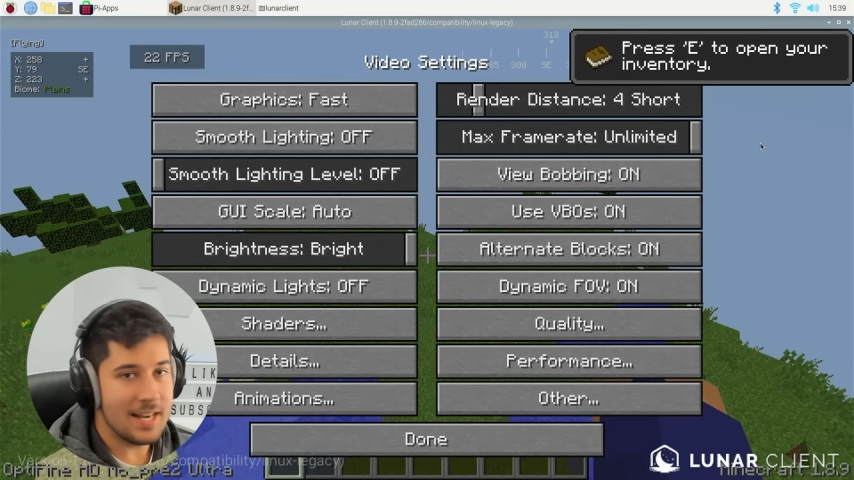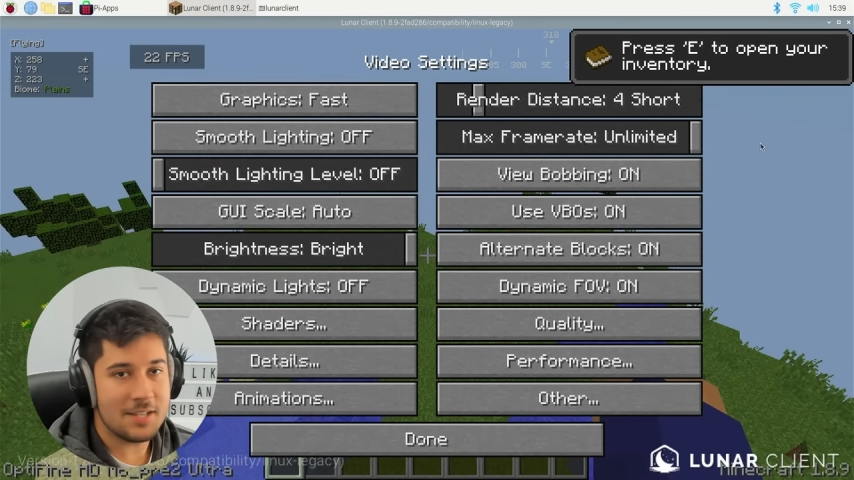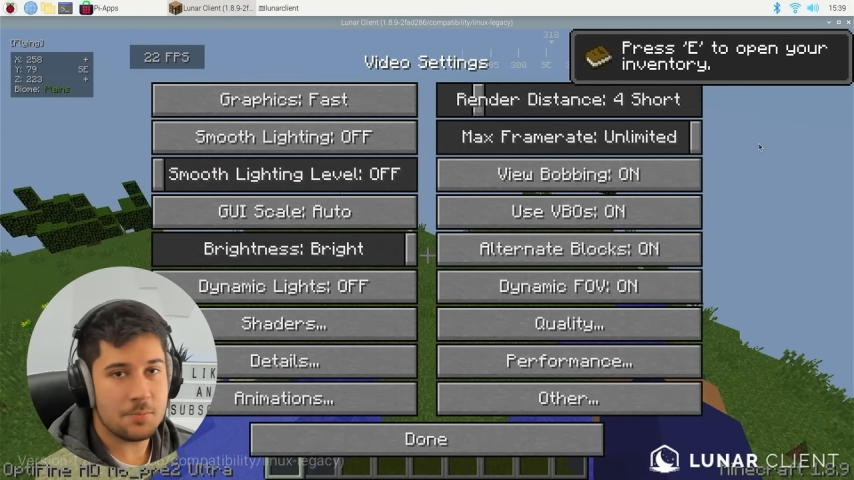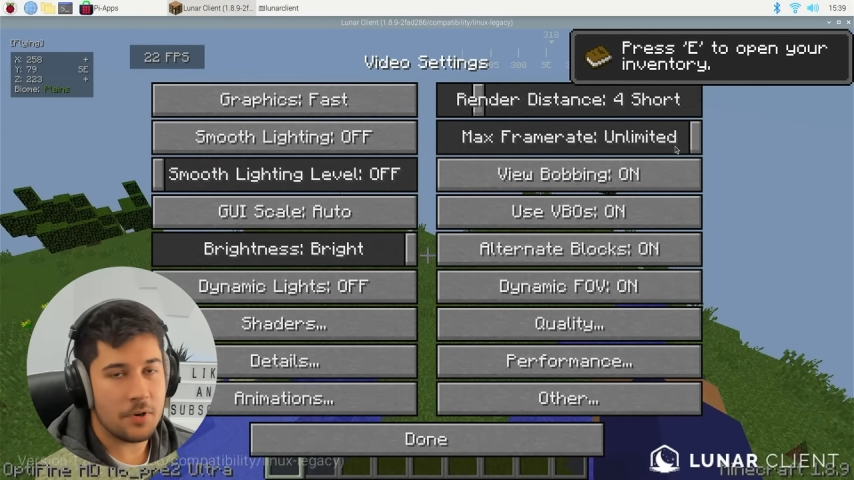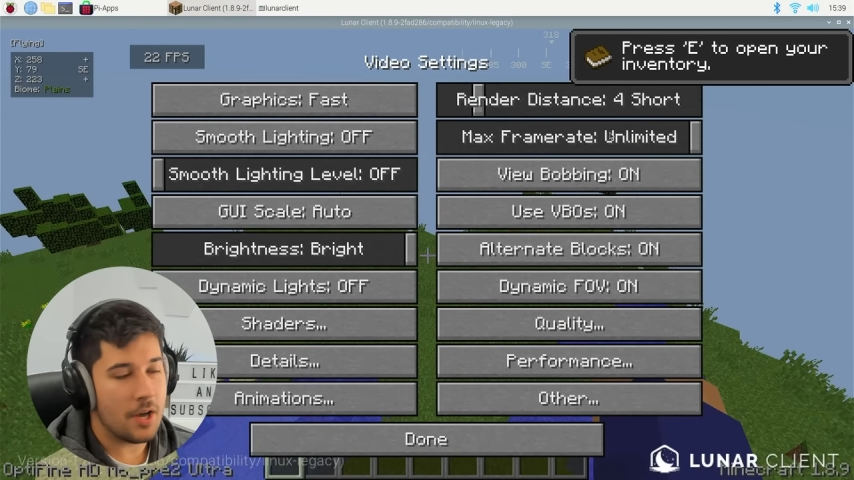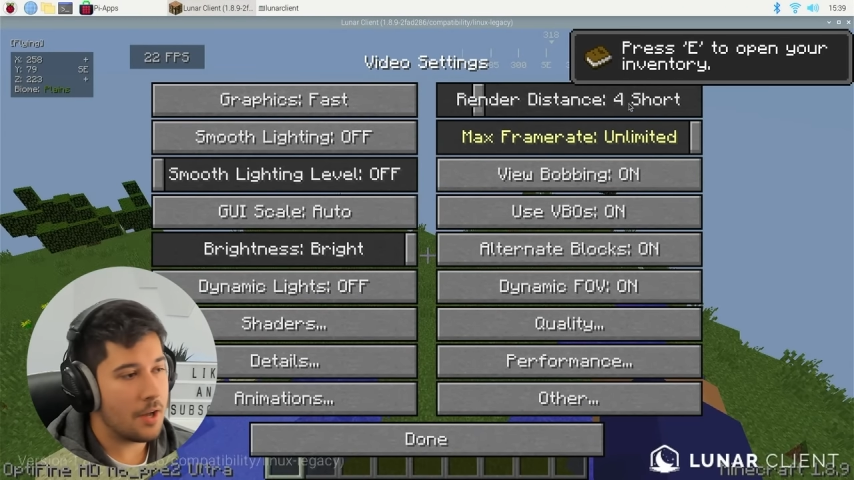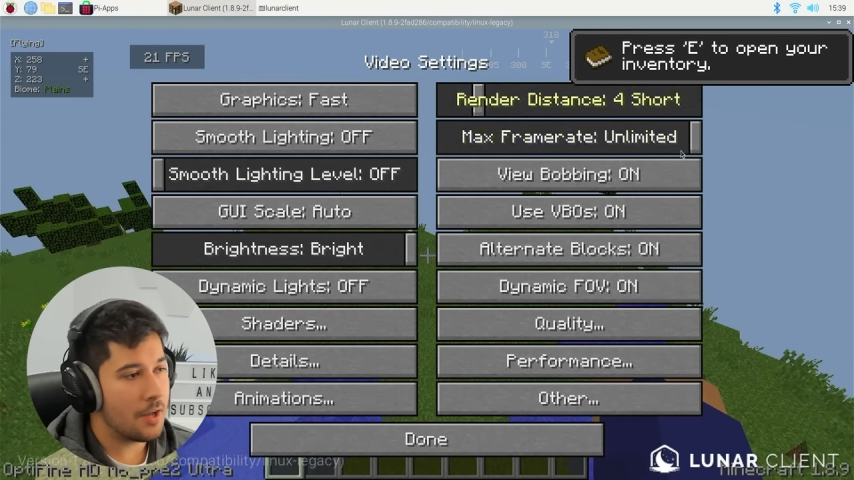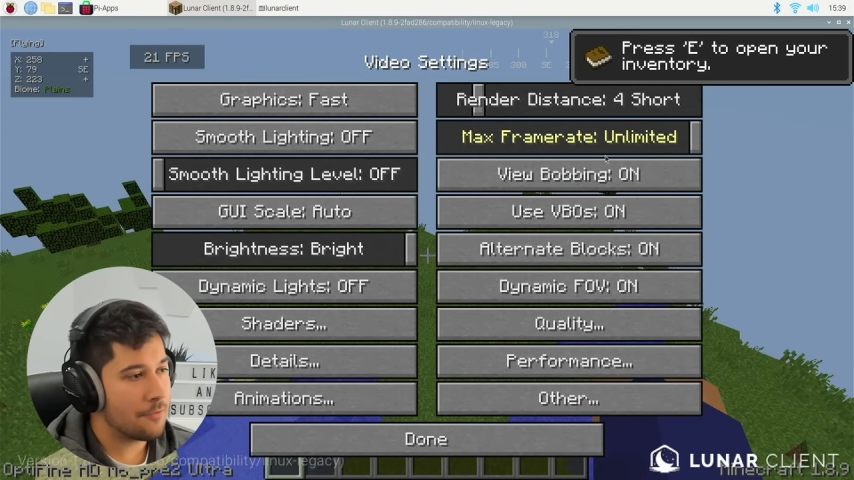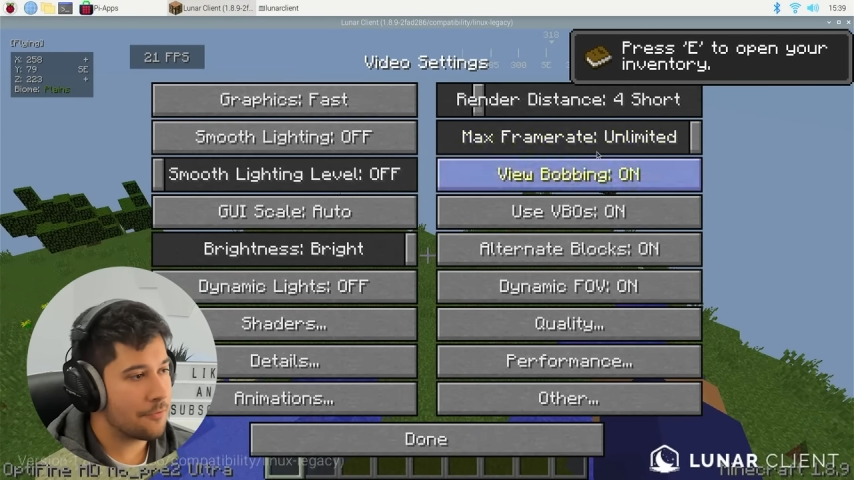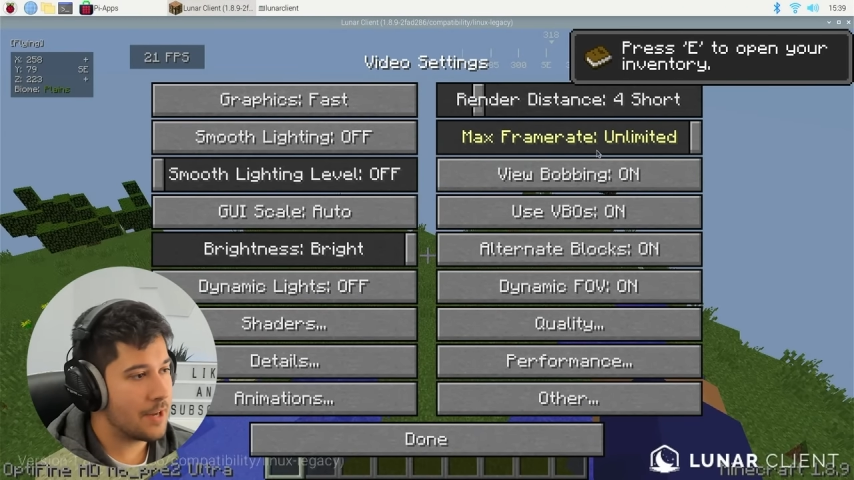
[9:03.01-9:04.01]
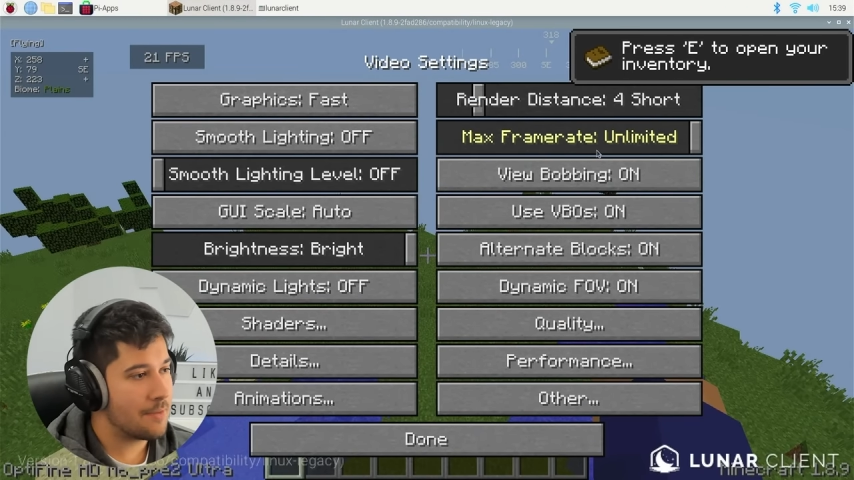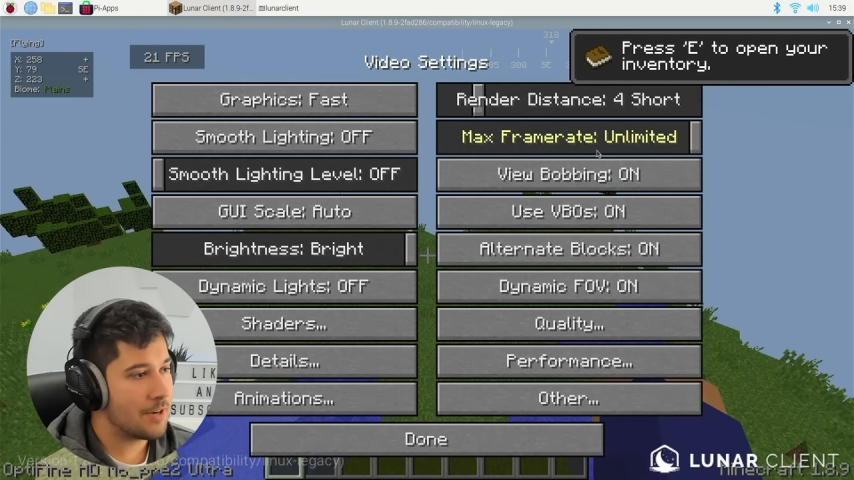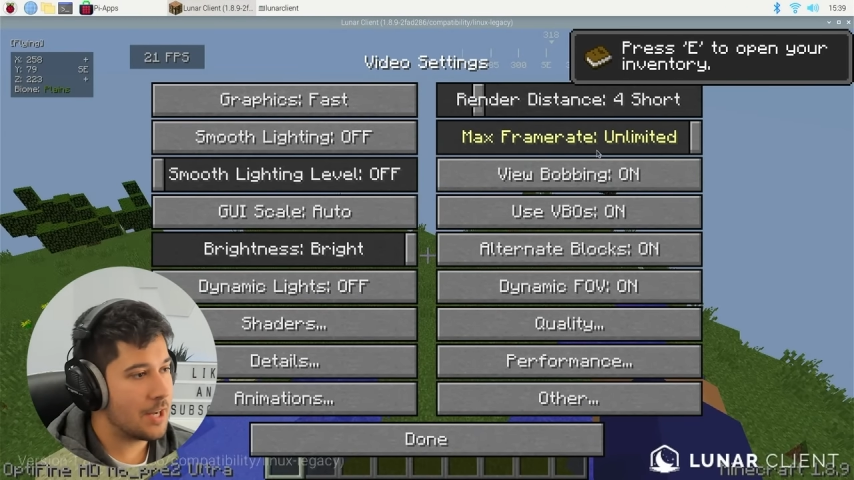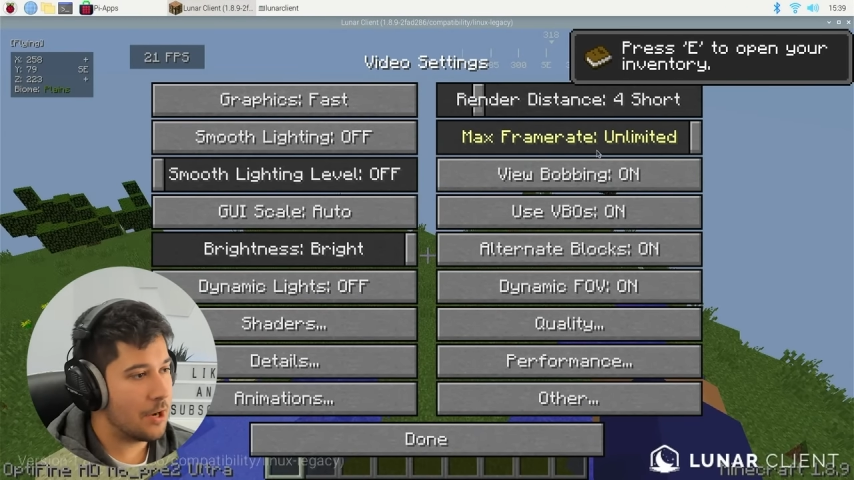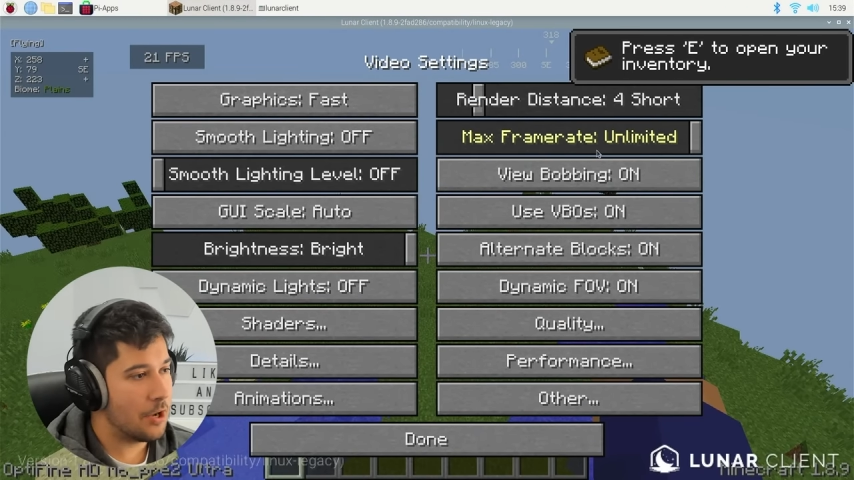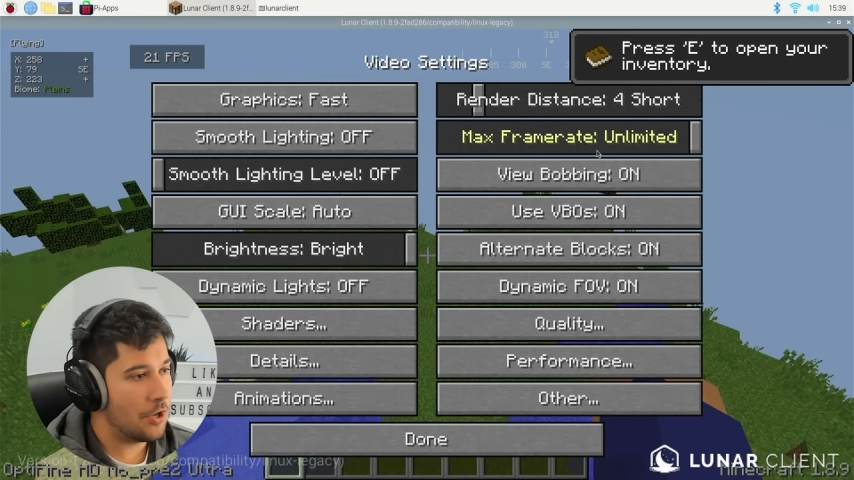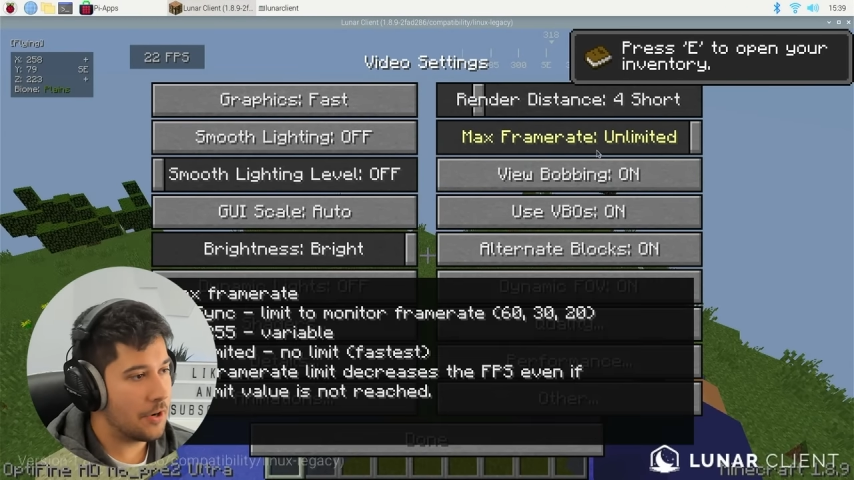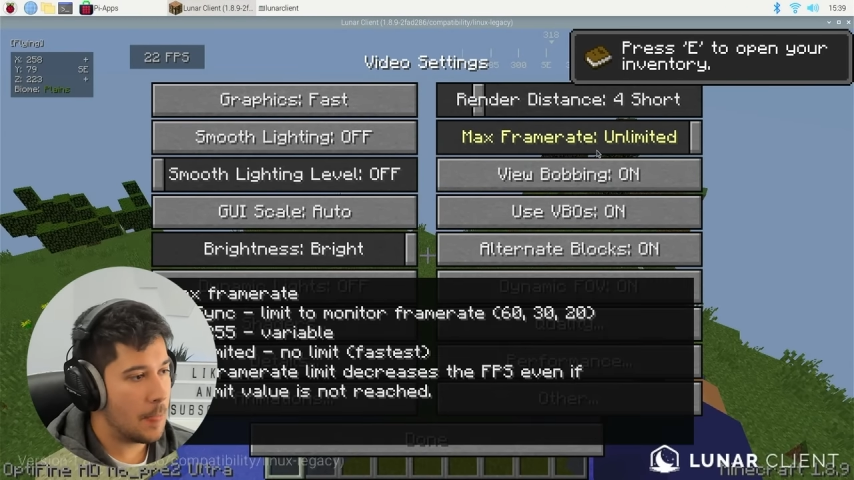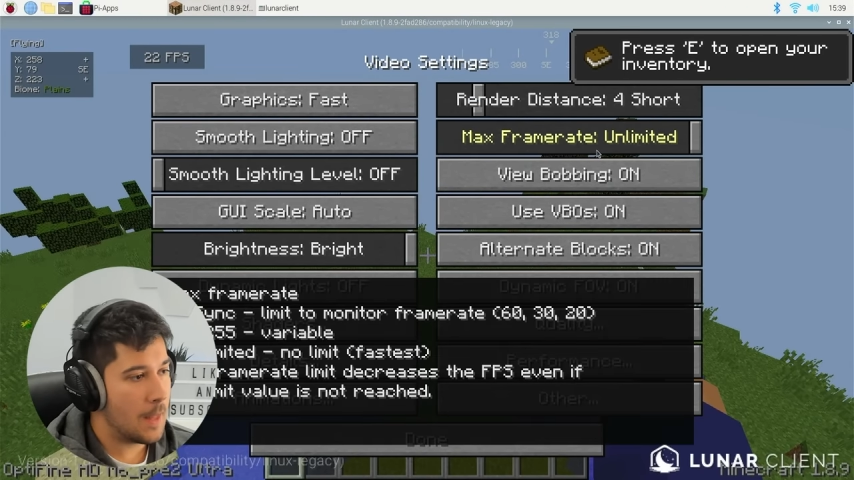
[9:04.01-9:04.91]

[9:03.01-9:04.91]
let's put our frame rate on